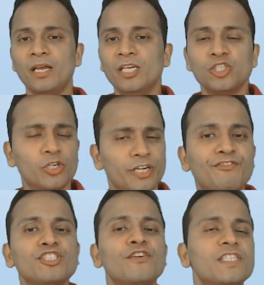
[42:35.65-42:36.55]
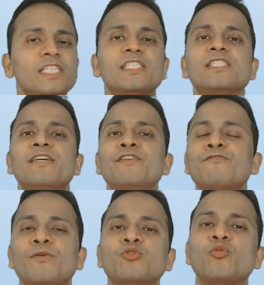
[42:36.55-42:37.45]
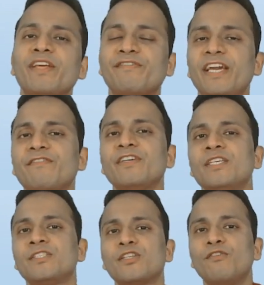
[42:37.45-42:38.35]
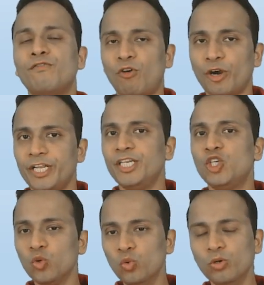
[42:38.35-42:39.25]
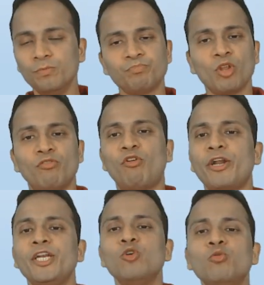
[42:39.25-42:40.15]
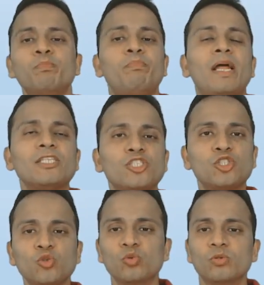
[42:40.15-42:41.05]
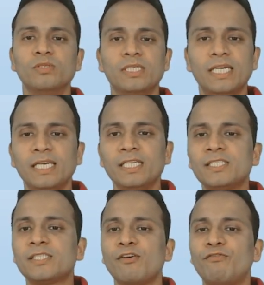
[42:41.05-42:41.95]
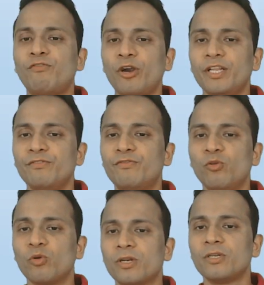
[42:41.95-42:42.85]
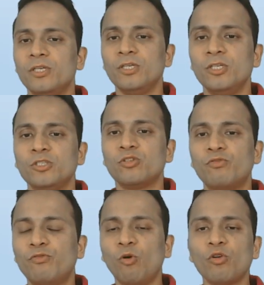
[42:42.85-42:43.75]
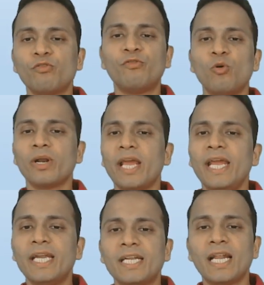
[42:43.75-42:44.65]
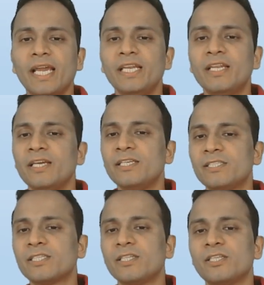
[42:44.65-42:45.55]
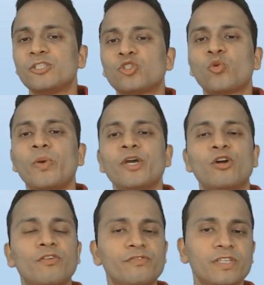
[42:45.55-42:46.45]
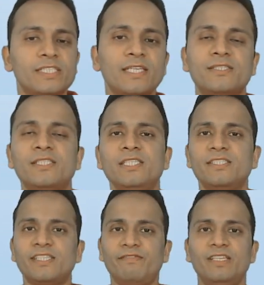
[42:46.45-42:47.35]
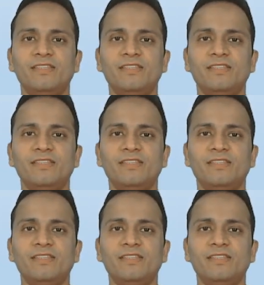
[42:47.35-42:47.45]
So difference of 67 from 25 is 42. 42 plus 2 is 44. So 4489 is the square of 67.